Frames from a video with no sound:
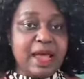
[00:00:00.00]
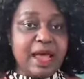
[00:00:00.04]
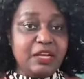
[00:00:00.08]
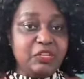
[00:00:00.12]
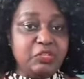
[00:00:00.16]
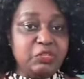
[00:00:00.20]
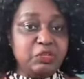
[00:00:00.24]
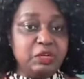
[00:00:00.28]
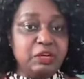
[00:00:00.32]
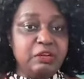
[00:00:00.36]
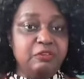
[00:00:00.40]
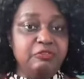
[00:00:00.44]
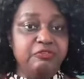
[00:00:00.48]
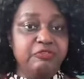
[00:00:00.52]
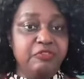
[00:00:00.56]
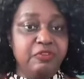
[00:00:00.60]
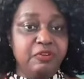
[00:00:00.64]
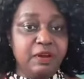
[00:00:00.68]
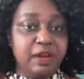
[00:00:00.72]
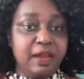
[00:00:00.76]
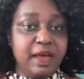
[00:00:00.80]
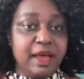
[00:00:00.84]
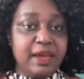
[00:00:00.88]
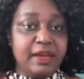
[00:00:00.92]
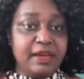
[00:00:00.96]
actually
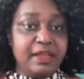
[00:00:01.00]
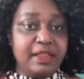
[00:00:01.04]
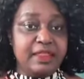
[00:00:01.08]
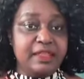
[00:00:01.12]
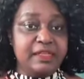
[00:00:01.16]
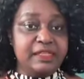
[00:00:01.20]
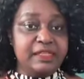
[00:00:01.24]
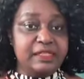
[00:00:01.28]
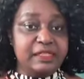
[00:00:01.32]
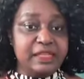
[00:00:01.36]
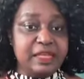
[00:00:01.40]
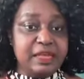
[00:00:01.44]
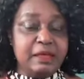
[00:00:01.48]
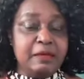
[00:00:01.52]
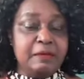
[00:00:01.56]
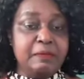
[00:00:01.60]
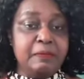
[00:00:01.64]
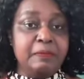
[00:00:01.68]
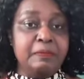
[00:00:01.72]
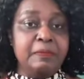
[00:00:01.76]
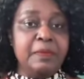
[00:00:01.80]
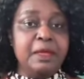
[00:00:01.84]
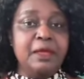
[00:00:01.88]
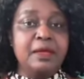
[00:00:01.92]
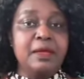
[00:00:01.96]
fall under the
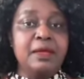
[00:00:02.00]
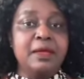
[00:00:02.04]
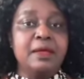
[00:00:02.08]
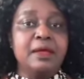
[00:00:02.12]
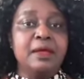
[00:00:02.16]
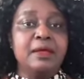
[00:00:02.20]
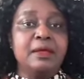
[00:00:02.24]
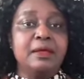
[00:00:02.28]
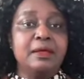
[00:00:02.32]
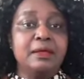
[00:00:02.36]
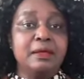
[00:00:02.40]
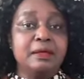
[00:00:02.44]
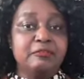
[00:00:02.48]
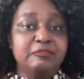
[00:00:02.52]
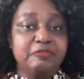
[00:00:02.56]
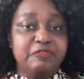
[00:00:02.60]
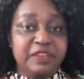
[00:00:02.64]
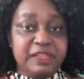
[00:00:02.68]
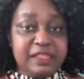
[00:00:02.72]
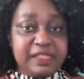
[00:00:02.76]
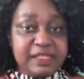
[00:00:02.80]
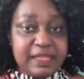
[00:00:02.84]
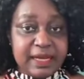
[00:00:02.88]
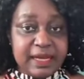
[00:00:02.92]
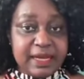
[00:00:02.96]
same
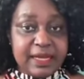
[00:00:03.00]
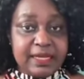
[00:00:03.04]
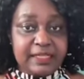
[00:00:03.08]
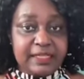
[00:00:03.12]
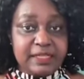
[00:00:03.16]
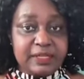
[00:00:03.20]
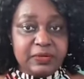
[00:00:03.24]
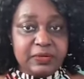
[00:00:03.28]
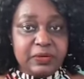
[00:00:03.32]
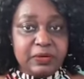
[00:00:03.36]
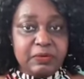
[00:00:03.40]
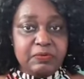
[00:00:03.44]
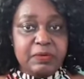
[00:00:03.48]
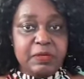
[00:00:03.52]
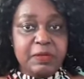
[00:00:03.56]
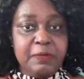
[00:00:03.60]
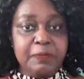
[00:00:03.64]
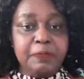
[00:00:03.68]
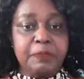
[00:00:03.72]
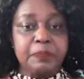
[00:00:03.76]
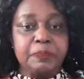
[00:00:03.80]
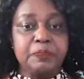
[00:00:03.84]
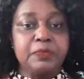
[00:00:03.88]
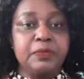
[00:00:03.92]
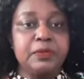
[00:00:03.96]
visa
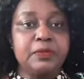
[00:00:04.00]
category,